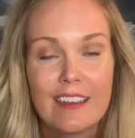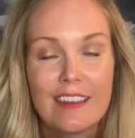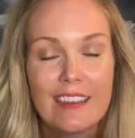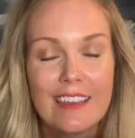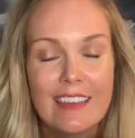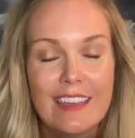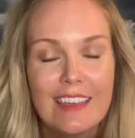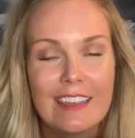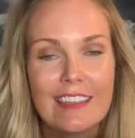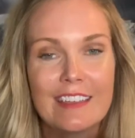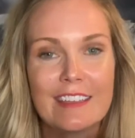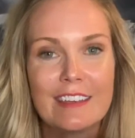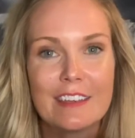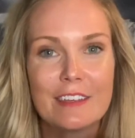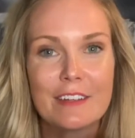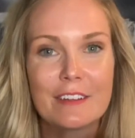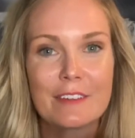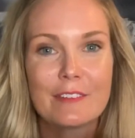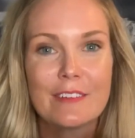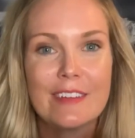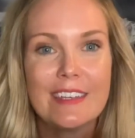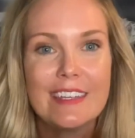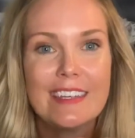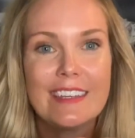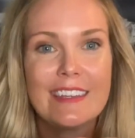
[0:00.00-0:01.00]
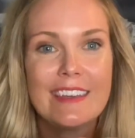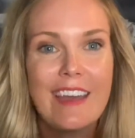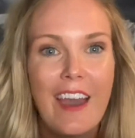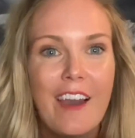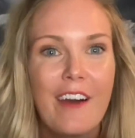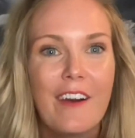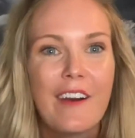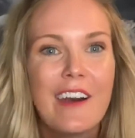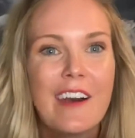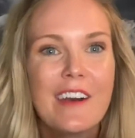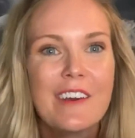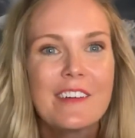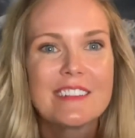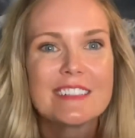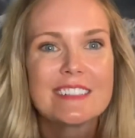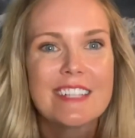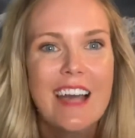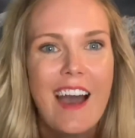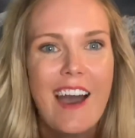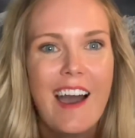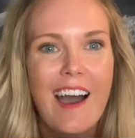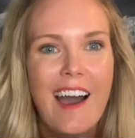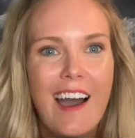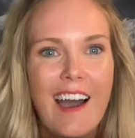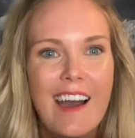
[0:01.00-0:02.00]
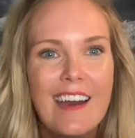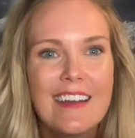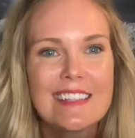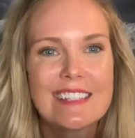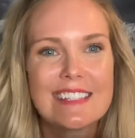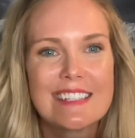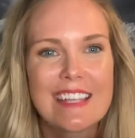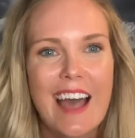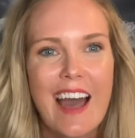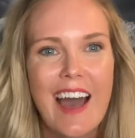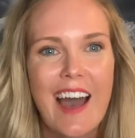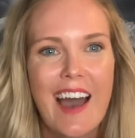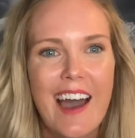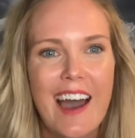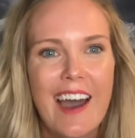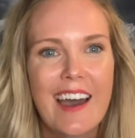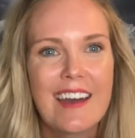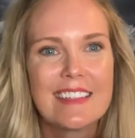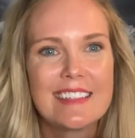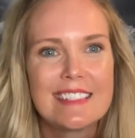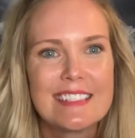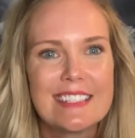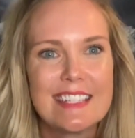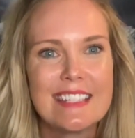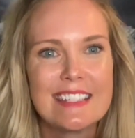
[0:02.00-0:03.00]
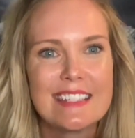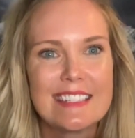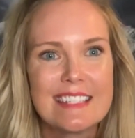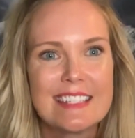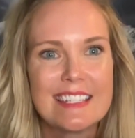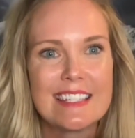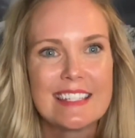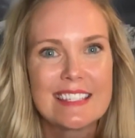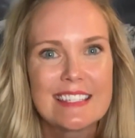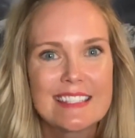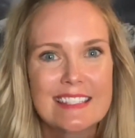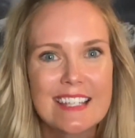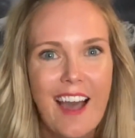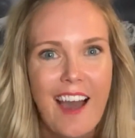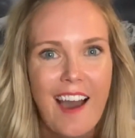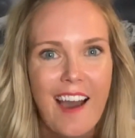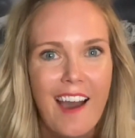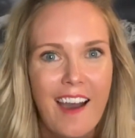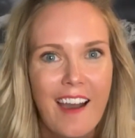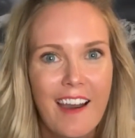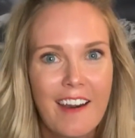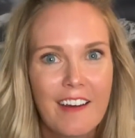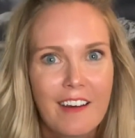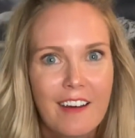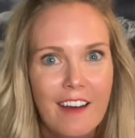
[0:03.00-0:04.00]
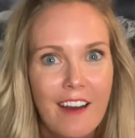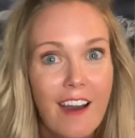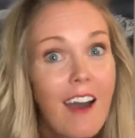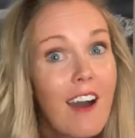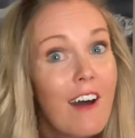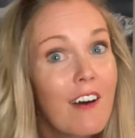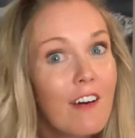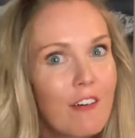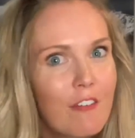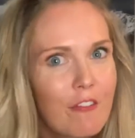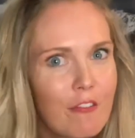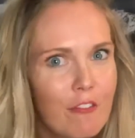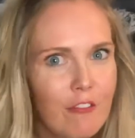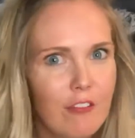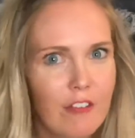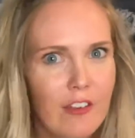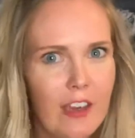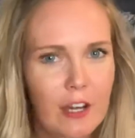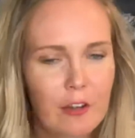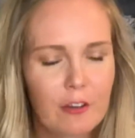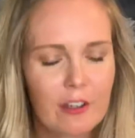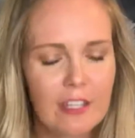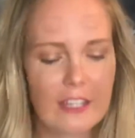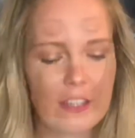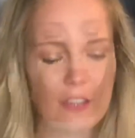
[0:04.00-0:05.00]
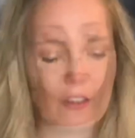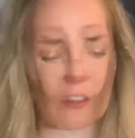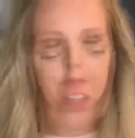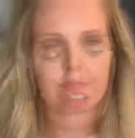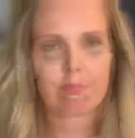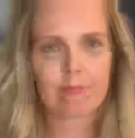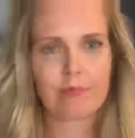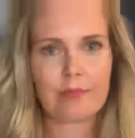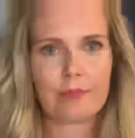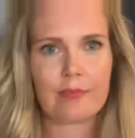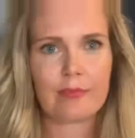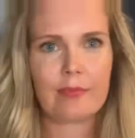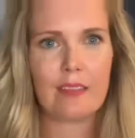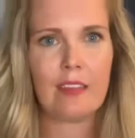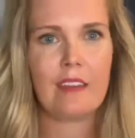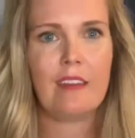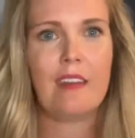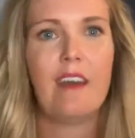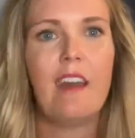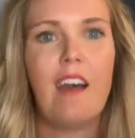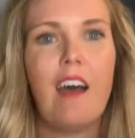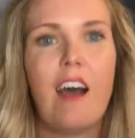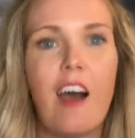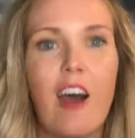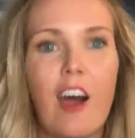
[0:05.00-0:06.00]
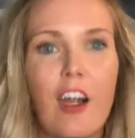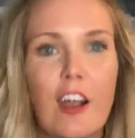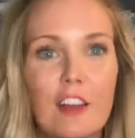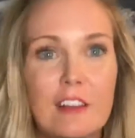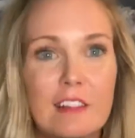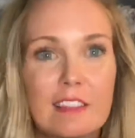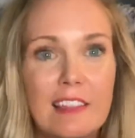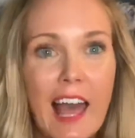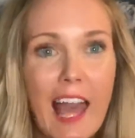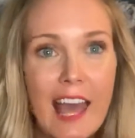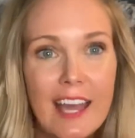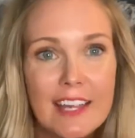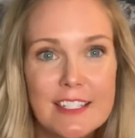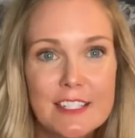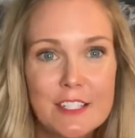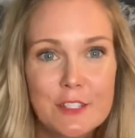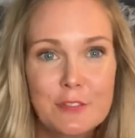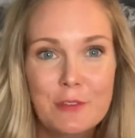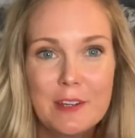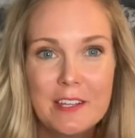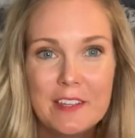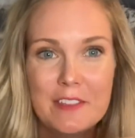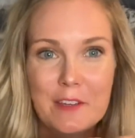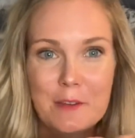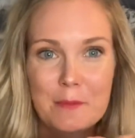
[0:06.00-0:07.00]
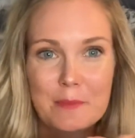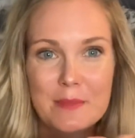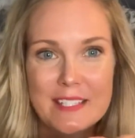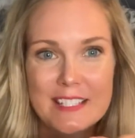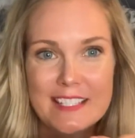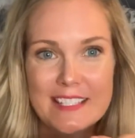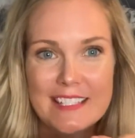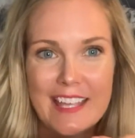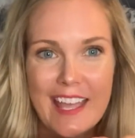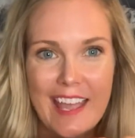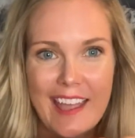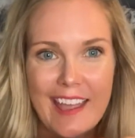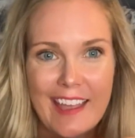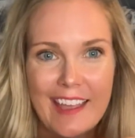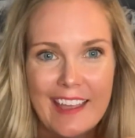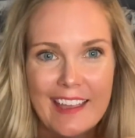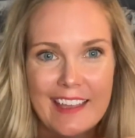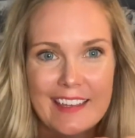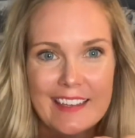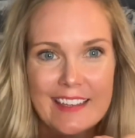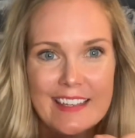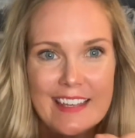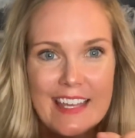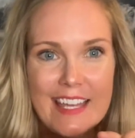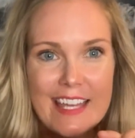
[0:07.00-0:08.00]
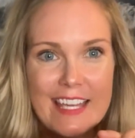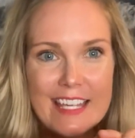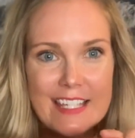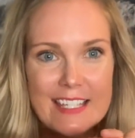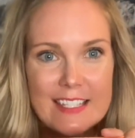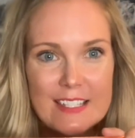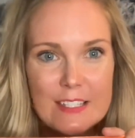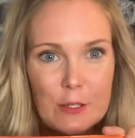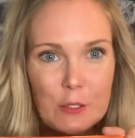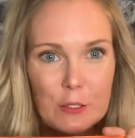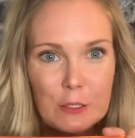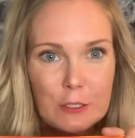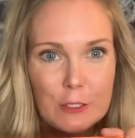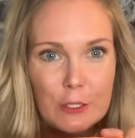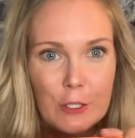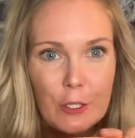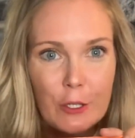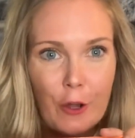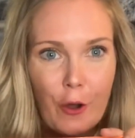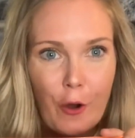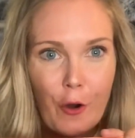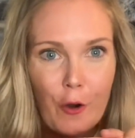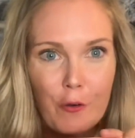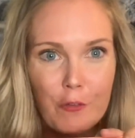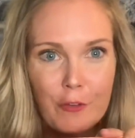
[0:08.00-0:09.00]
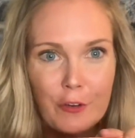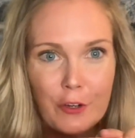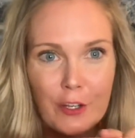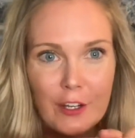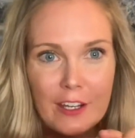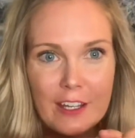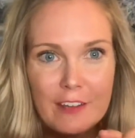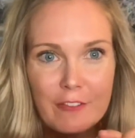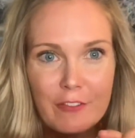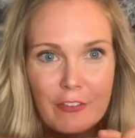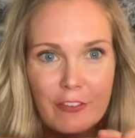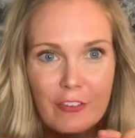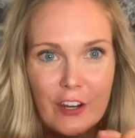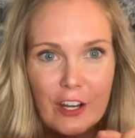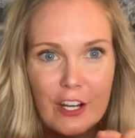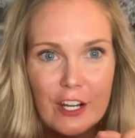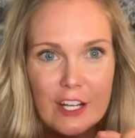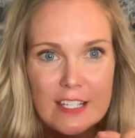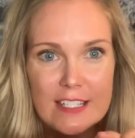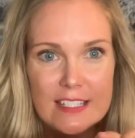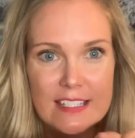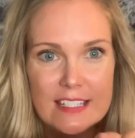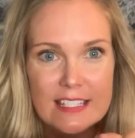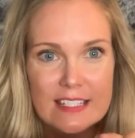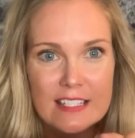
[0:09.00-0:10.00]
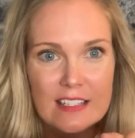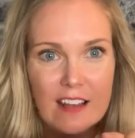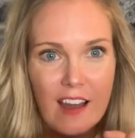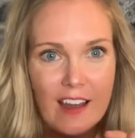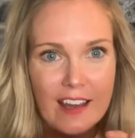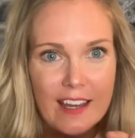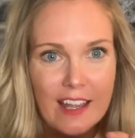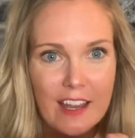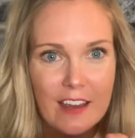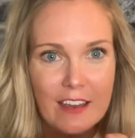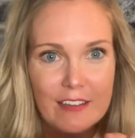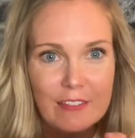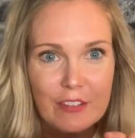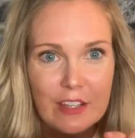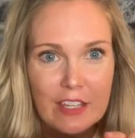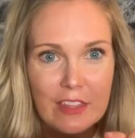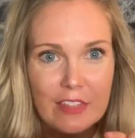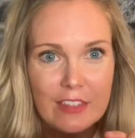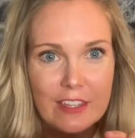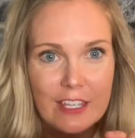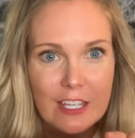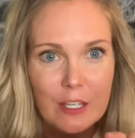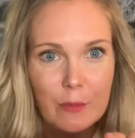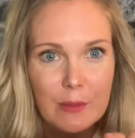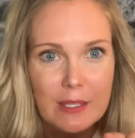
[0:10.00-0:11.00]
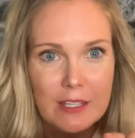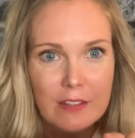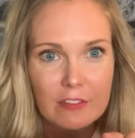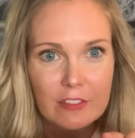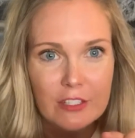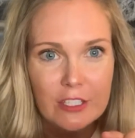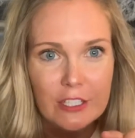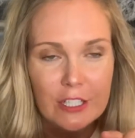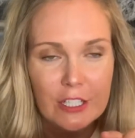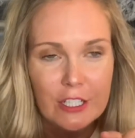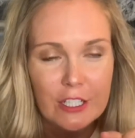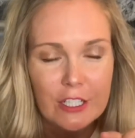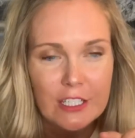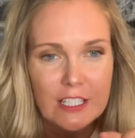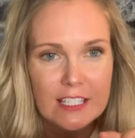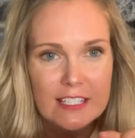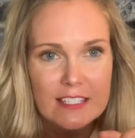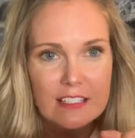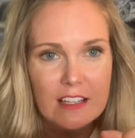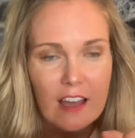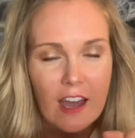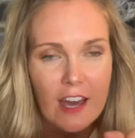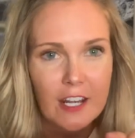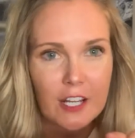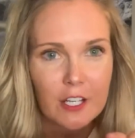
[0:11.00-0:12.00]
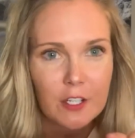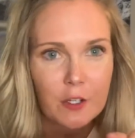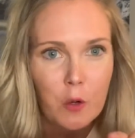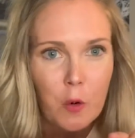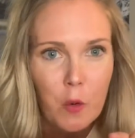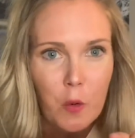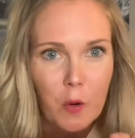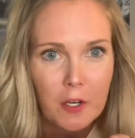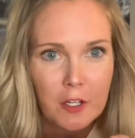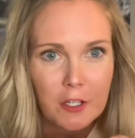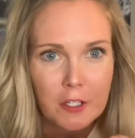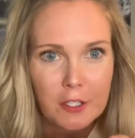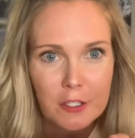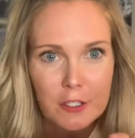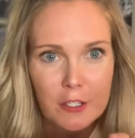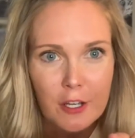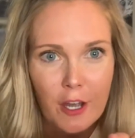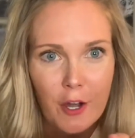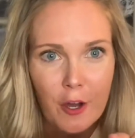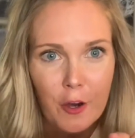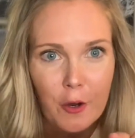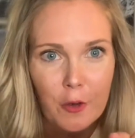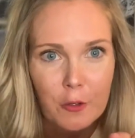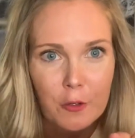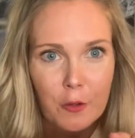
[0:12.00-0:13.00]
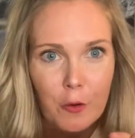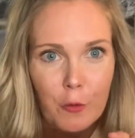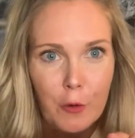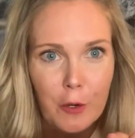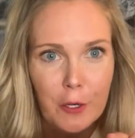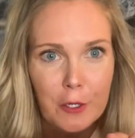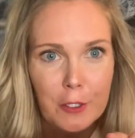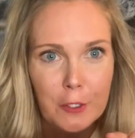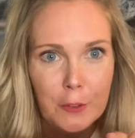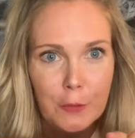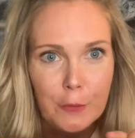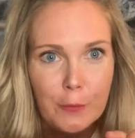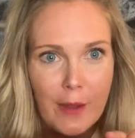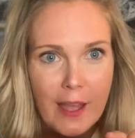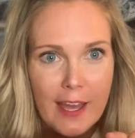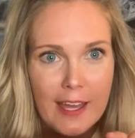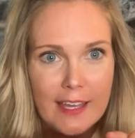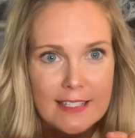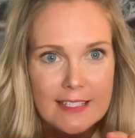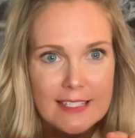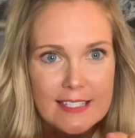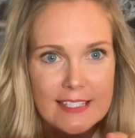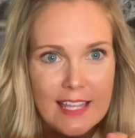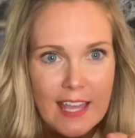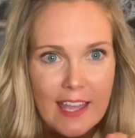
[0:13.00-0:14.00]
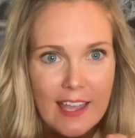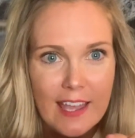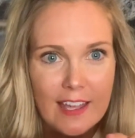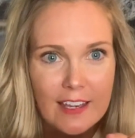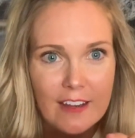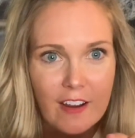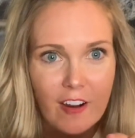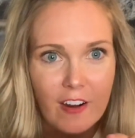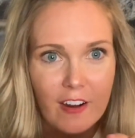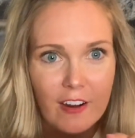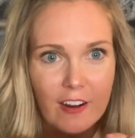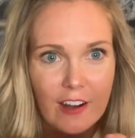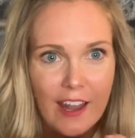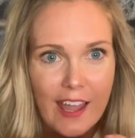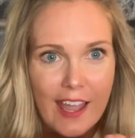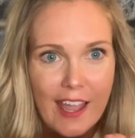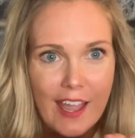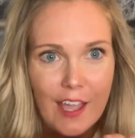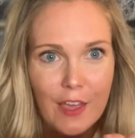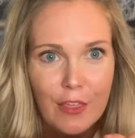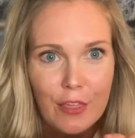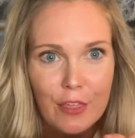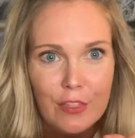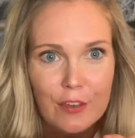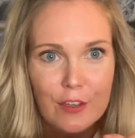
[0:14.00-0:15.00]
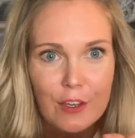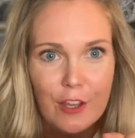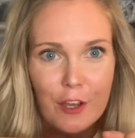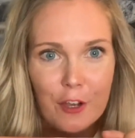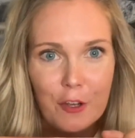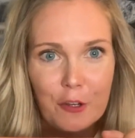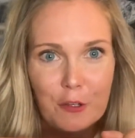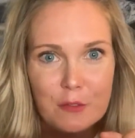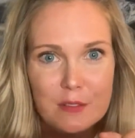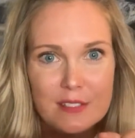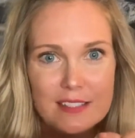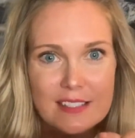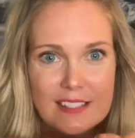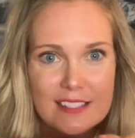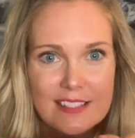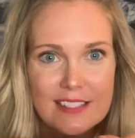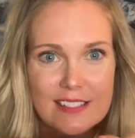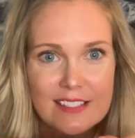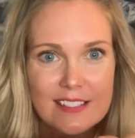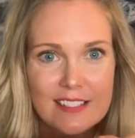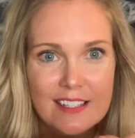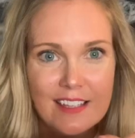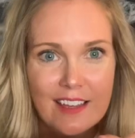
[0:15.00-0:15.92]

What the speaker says: Here we go. Ta, ta, ti, ti, ta. Very good. Our last rhythm today, so look over it first. It's got everything we've learned. It's got a quarter note, quarter rest, and our eighth notes.